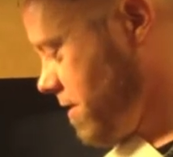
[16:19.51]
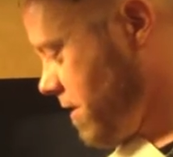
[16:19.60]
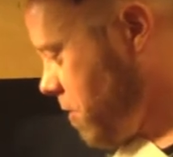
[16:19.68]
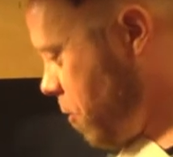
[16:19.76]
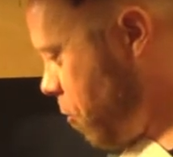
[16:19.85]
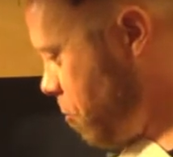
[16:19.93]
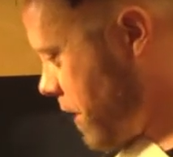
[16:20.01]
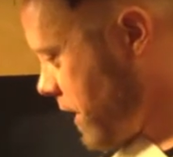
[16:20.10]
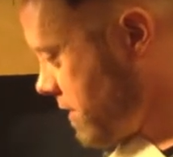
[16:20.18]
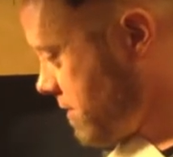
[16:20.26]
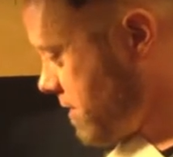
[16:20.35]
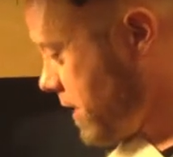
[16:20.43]
in coal
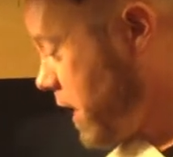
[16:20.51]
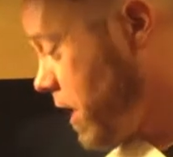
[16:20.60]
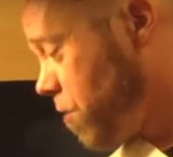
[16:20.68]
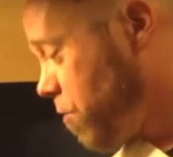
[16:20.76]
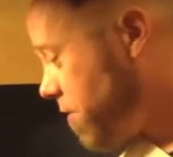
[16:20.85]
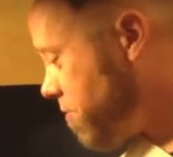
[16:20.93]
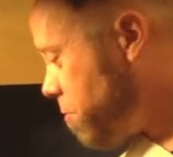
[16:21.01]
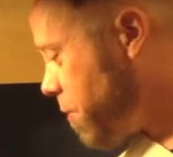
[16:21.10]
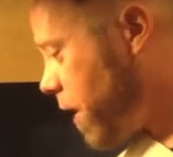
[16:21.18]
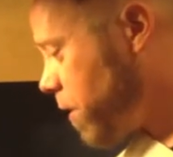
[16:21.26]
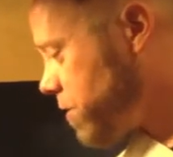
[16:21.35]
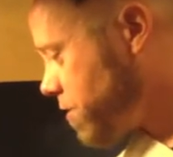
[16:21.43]
mines. Rest in
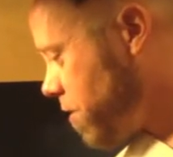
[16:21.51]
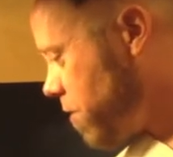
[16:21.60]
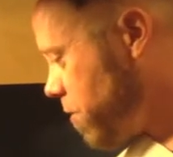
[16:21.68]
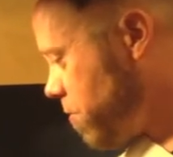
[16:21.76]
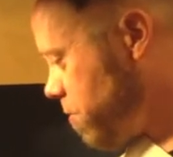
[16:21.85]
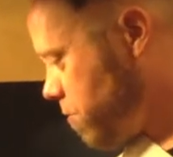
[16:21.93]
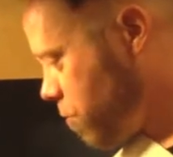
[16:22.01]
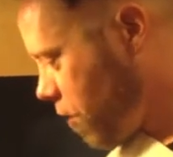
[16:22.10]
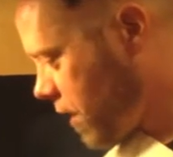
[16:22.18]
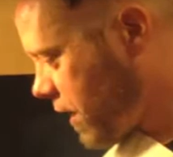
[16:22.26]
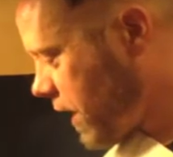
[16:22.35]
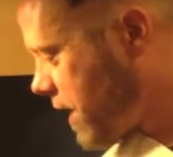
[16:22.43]
power to all the
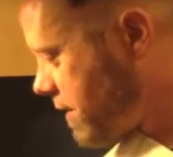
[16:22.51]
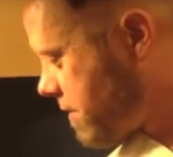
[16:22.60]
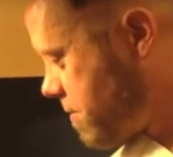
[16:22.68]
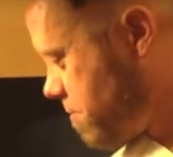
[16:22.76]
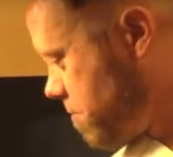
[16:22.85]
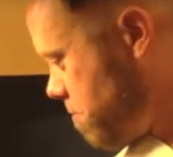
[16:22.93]
working class